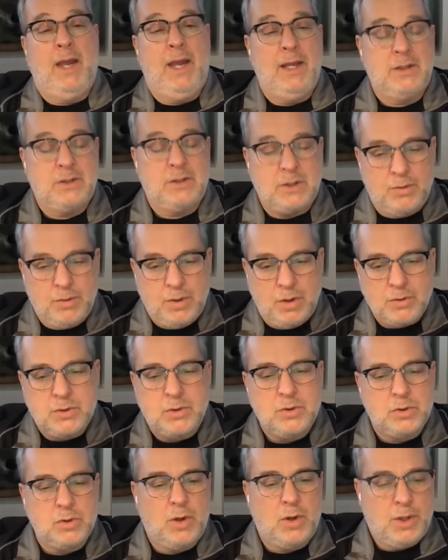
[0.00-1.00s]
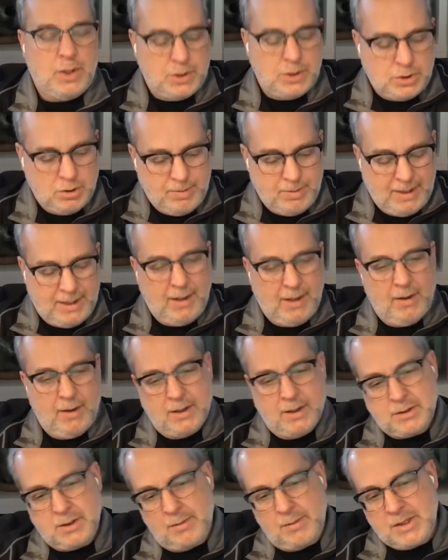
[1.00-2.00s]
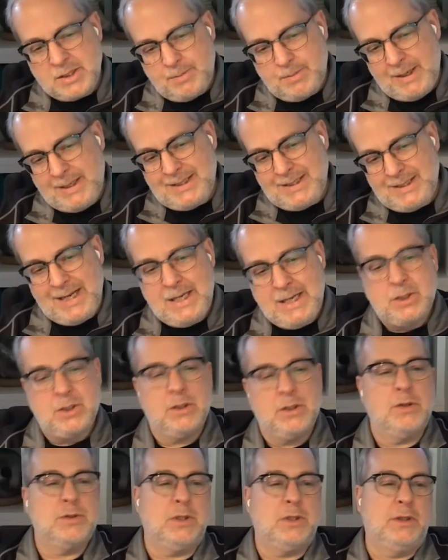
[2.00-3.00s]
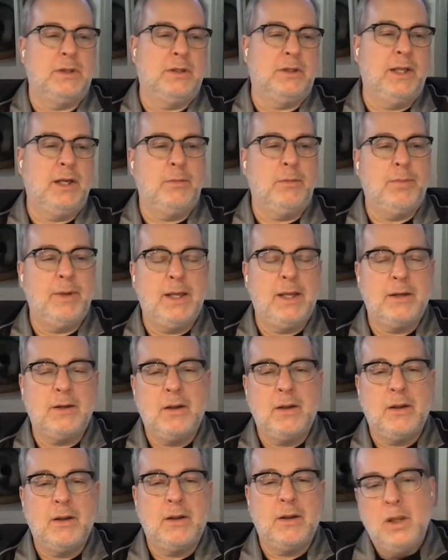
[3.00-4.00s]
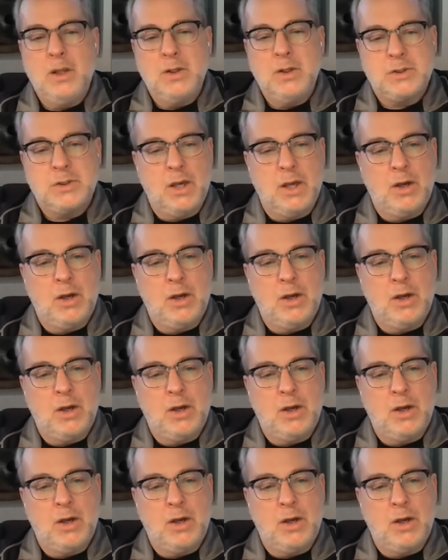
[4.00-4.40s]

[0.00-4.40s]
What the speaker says: And so those are sort of the two big areas. So let me speak to each of those a little bit.